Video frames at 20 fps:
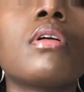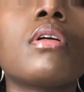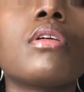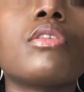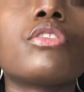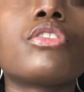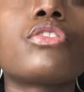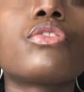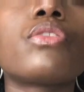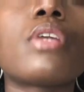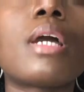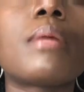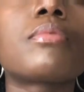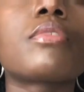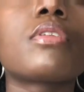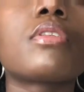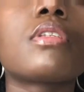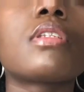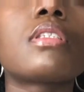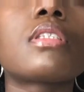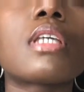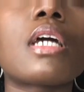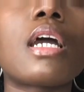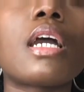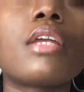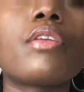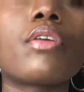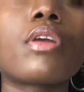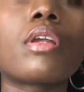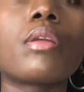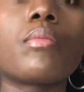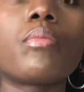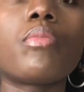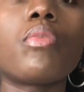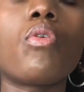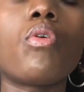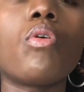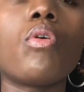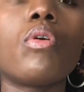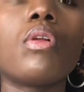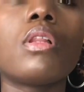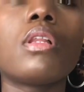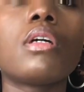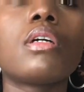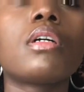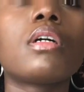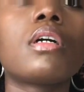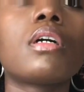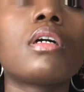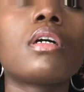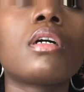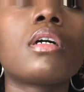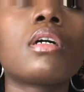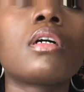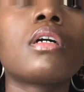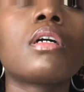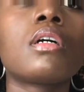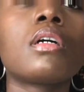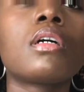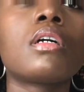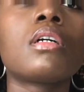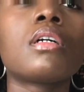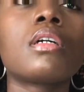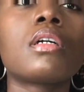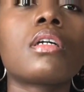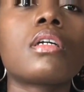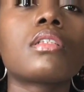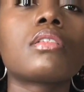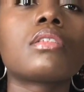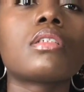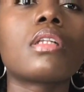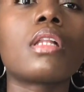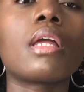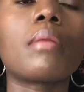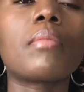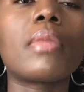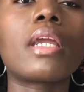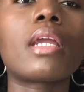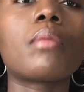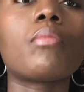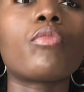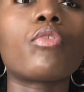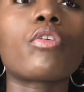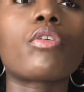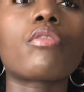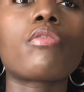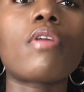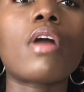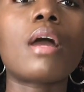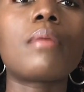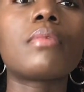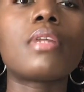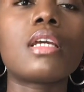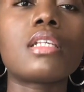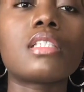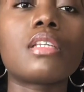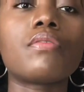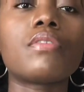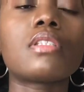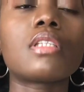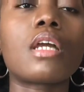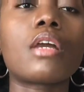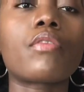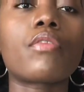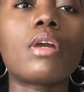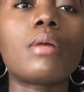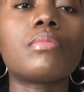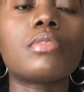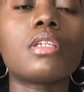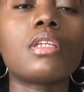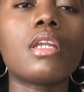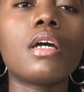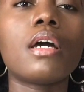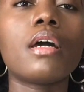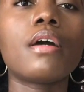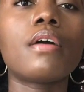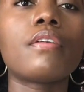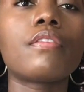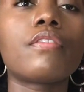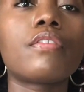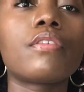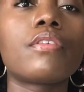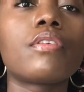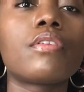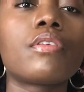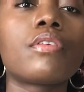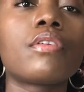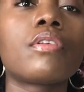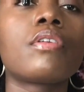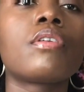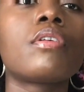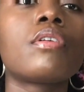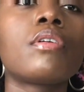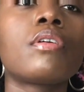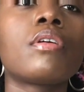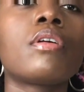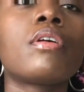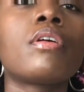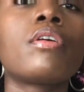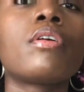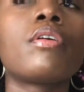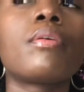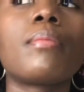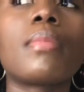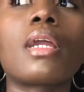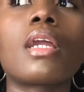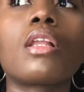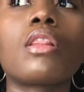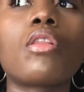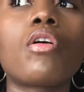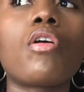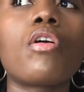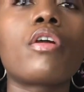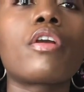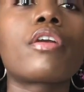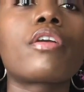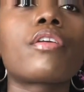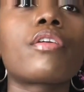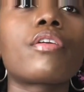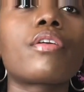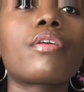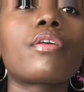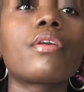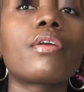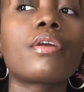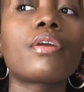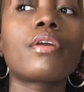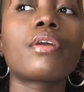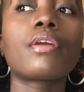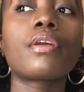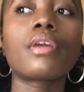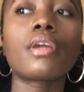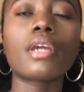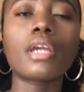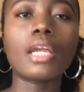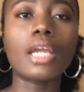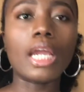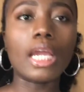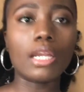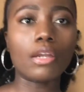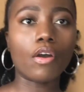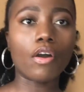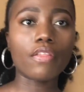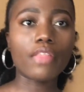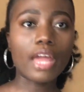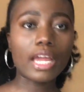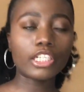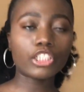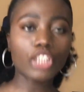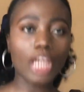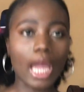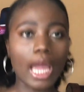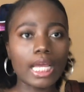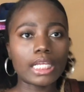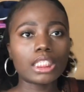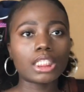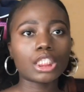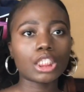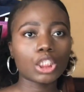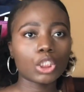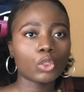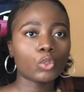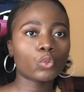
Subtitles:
straps on the side you can pull to like make it more cropped, as if it's not cropped enough. Make it longer and all that jazz.